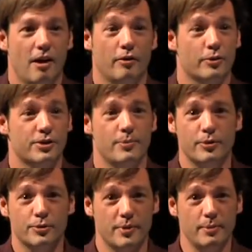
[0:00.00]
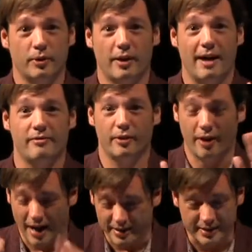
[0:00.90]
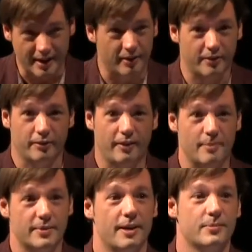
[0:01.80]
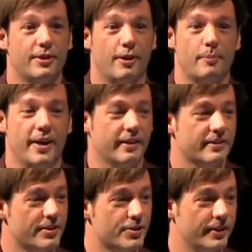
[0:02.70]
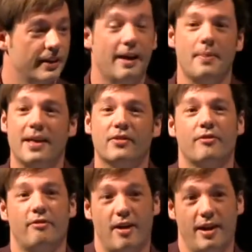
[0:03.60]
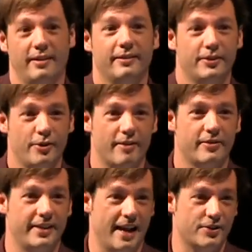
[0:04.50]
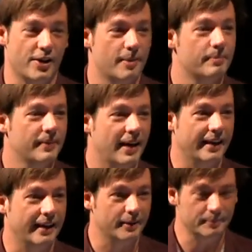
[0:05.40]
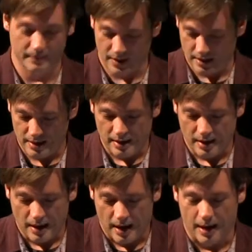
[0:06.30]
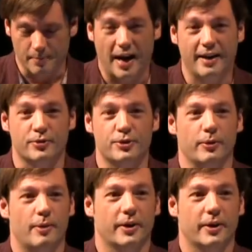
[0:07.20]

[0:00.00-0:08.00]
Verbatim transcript: Although some of those people have their eyes down on their laptops and aren't paying attention. And that's fine. You have a day job. I get it. Um, I do too.